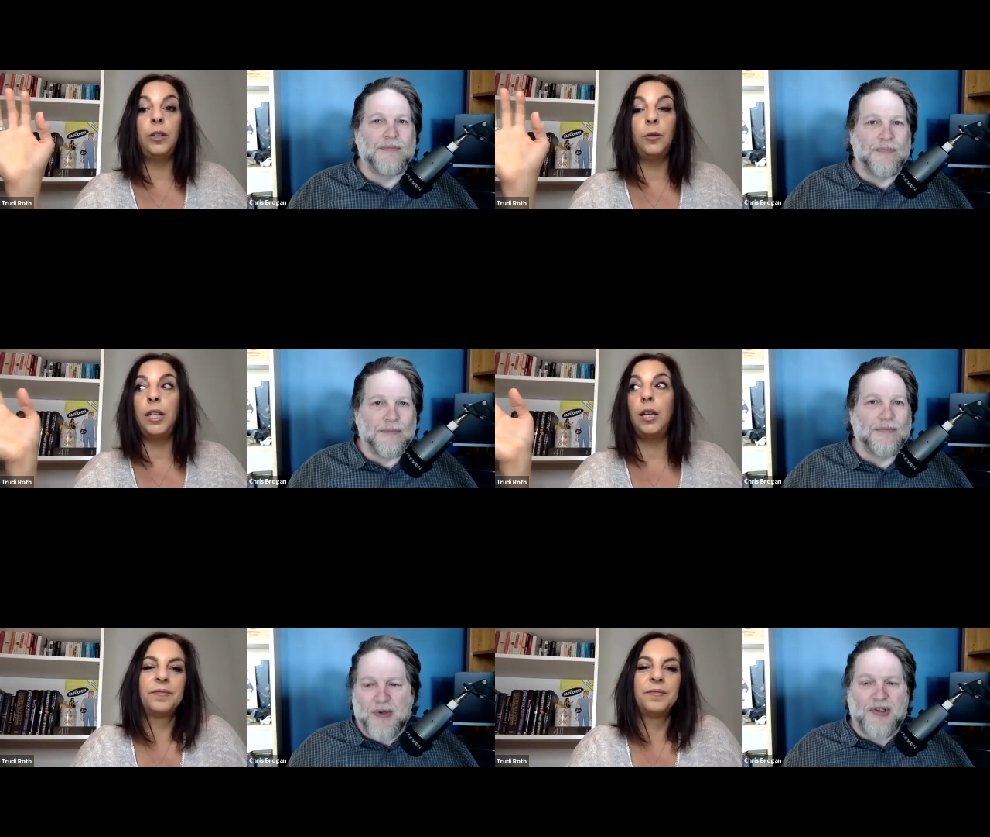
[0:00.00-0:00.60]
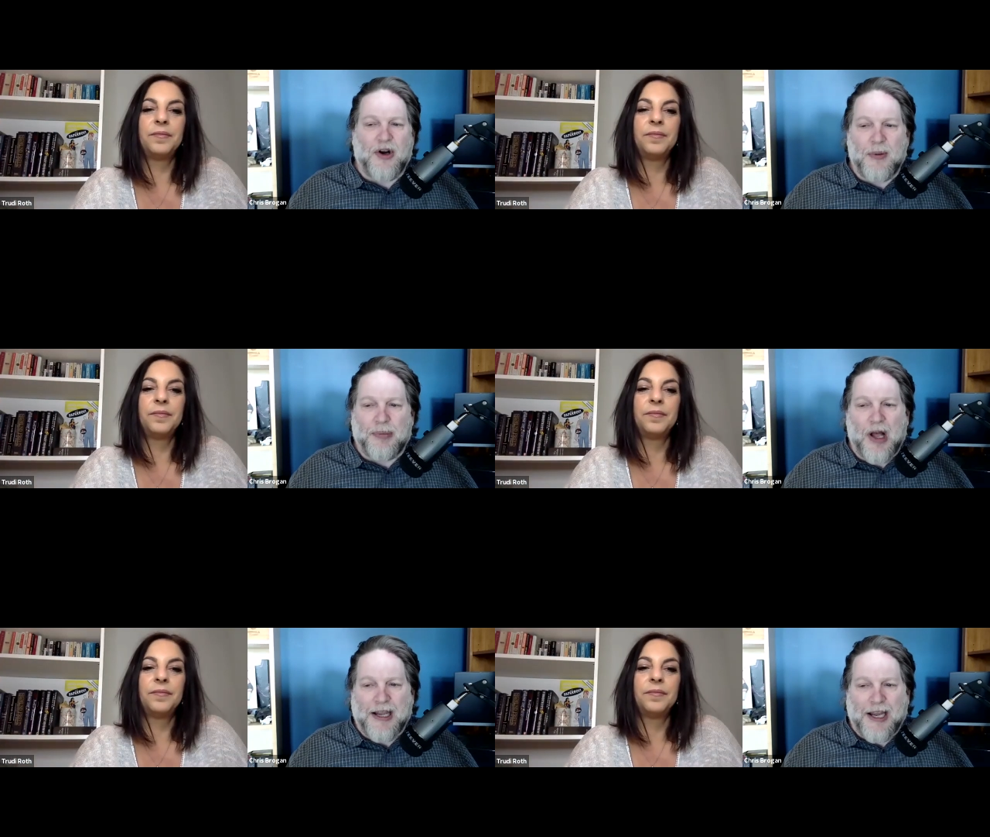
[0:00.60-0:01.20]
Speaker 1: unique. So I started
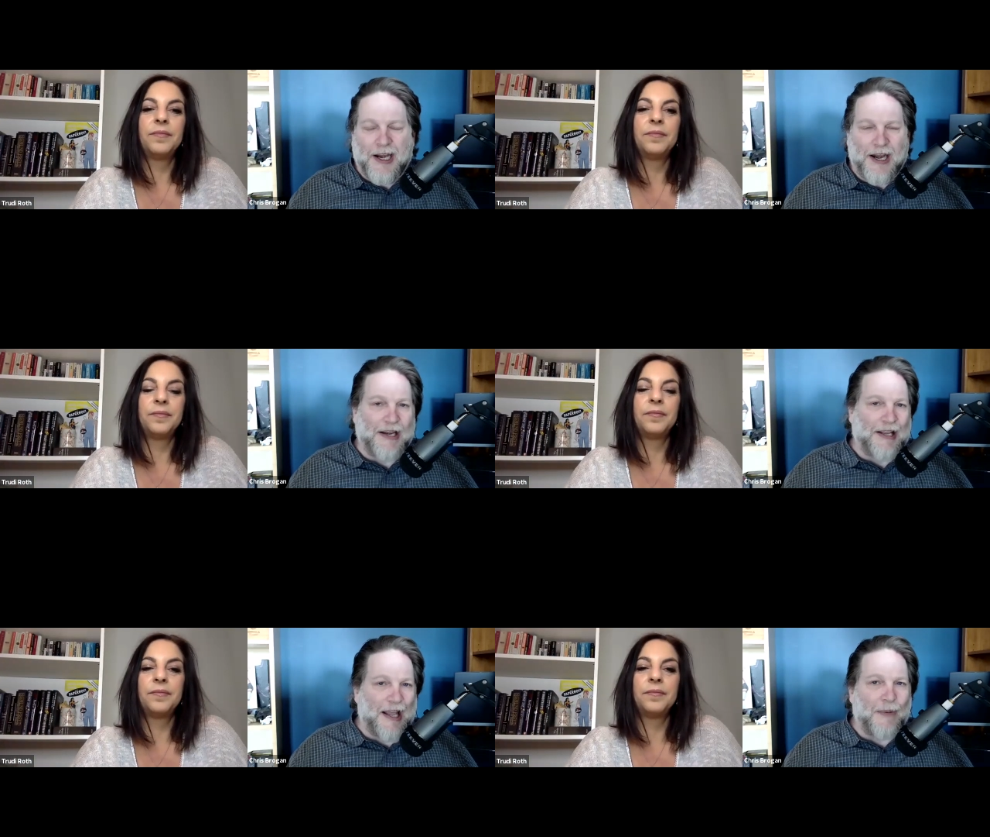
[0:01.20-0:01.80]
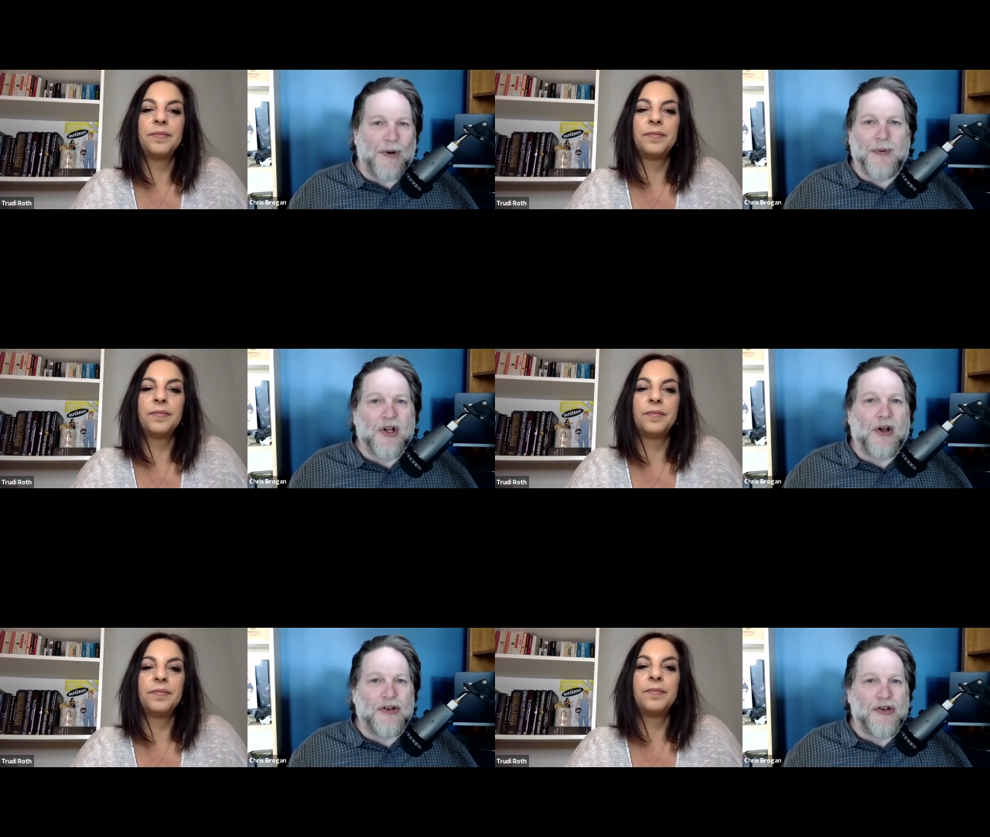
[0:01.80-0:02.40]
blogging in ninety-eight when it was
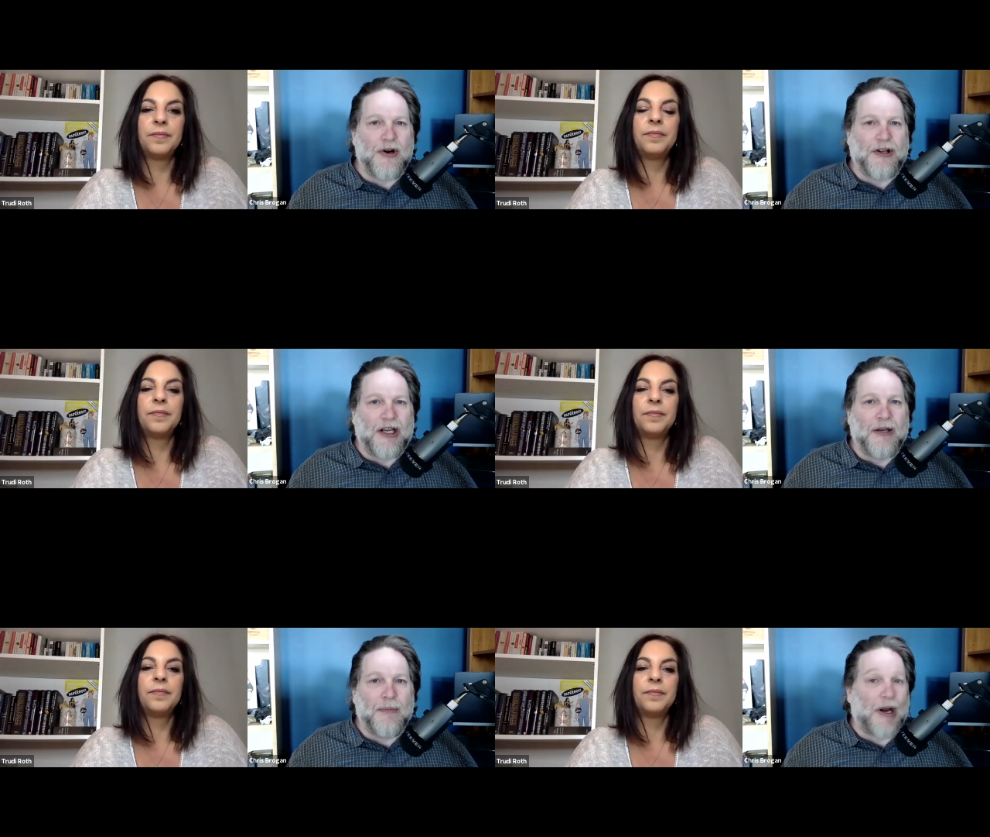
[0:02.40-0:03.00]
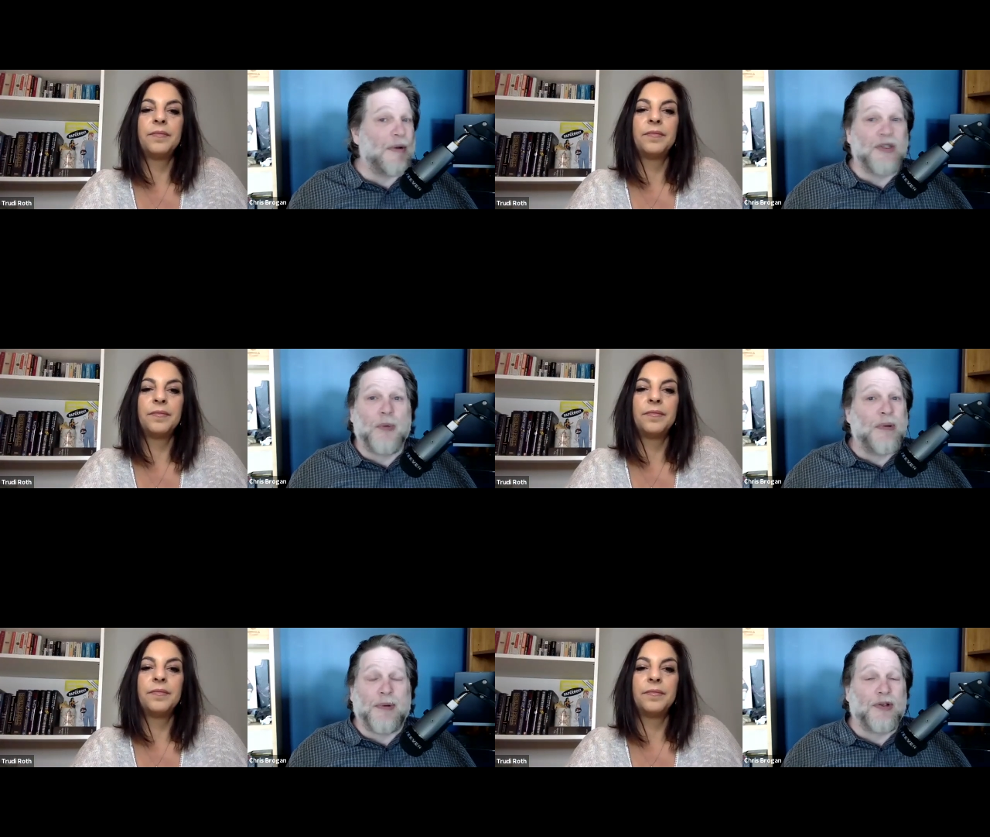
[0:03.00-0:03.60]
called journaling. But I always
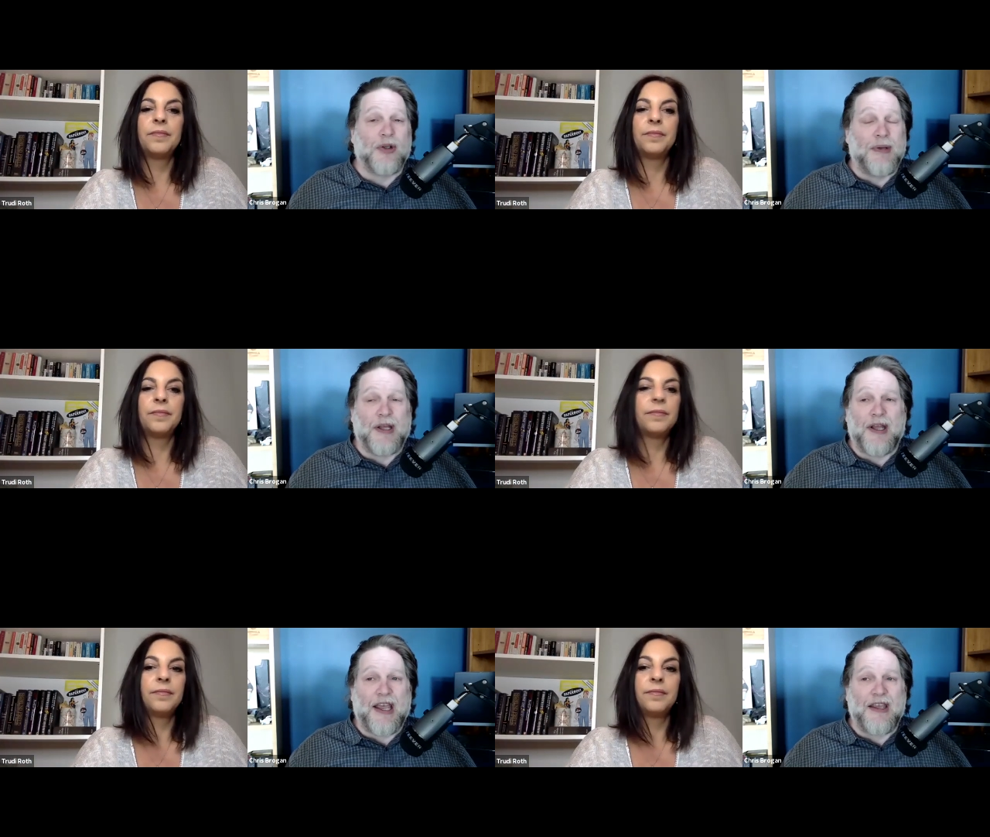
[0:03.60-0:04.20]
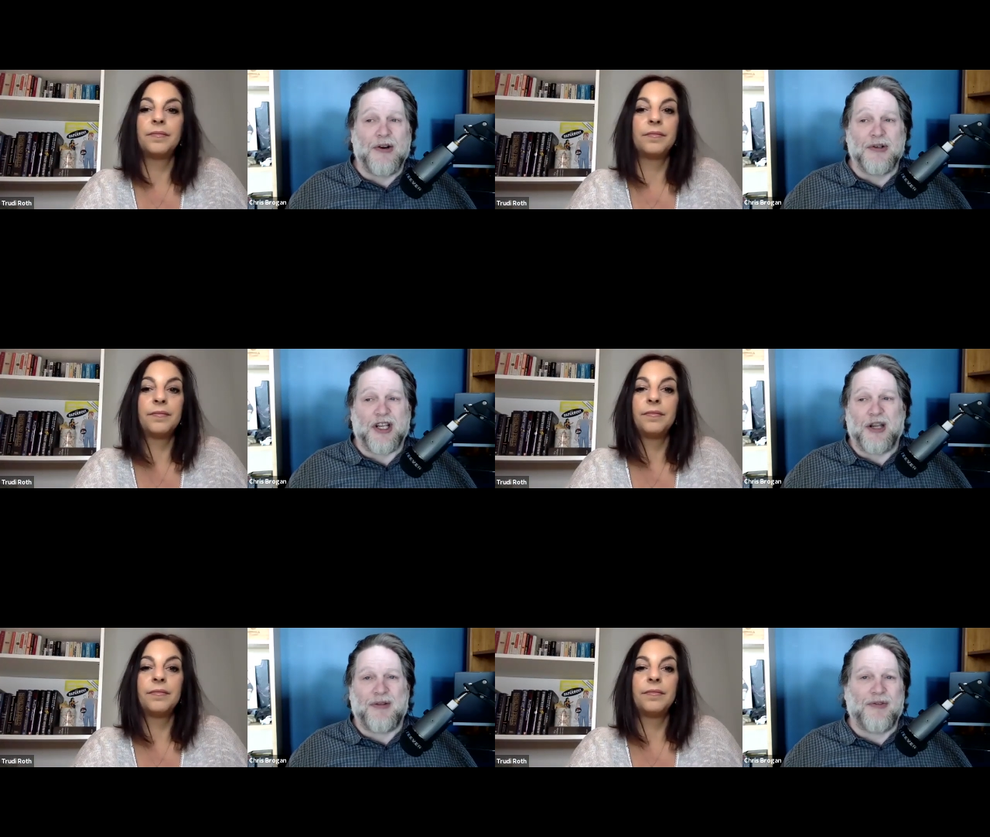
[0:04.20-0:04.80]
told people it took me eight years to
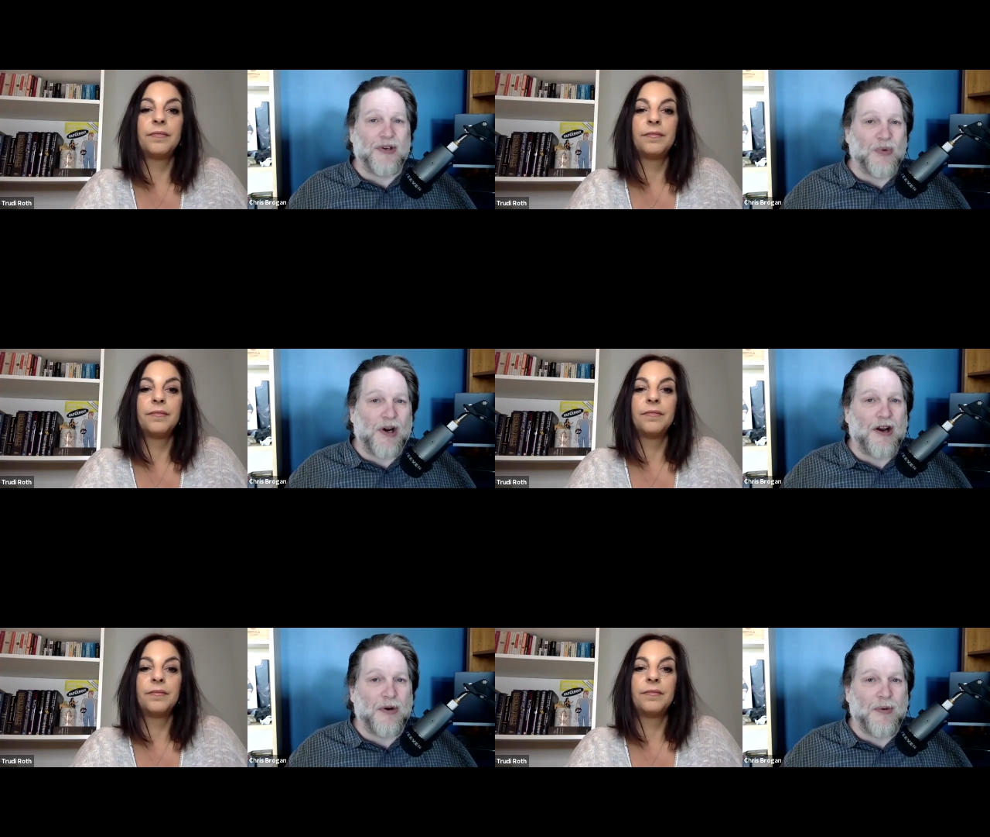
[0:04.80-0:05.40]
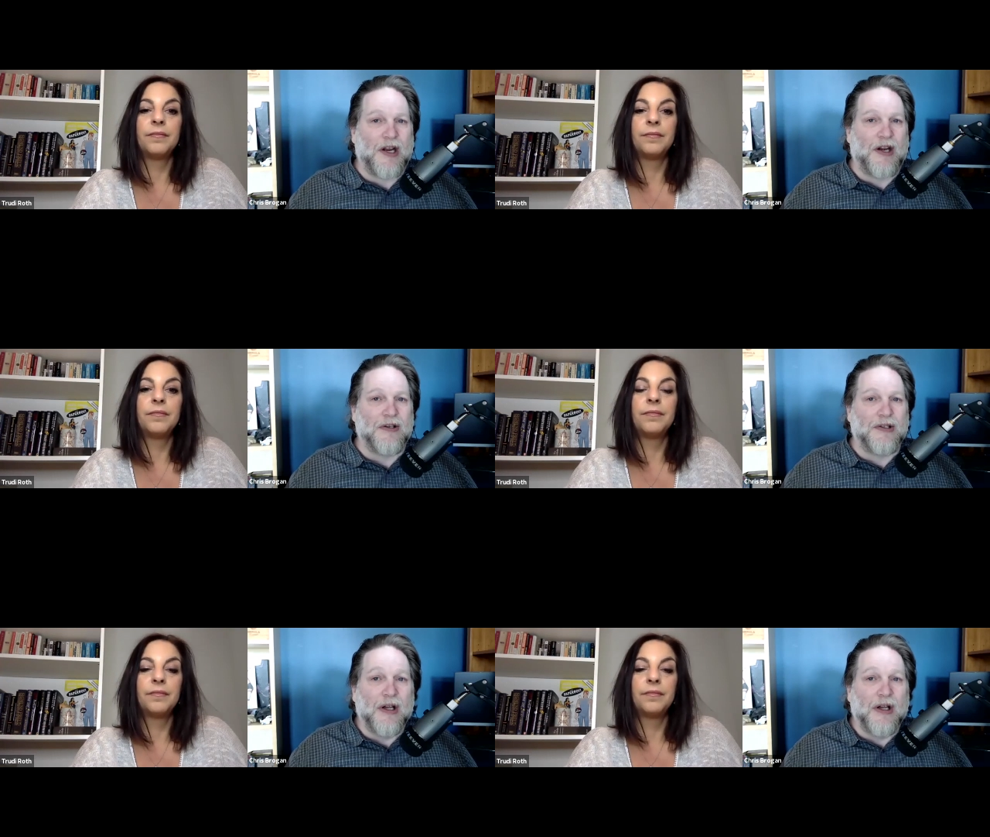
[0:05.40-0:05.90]
get my first one hundred readers.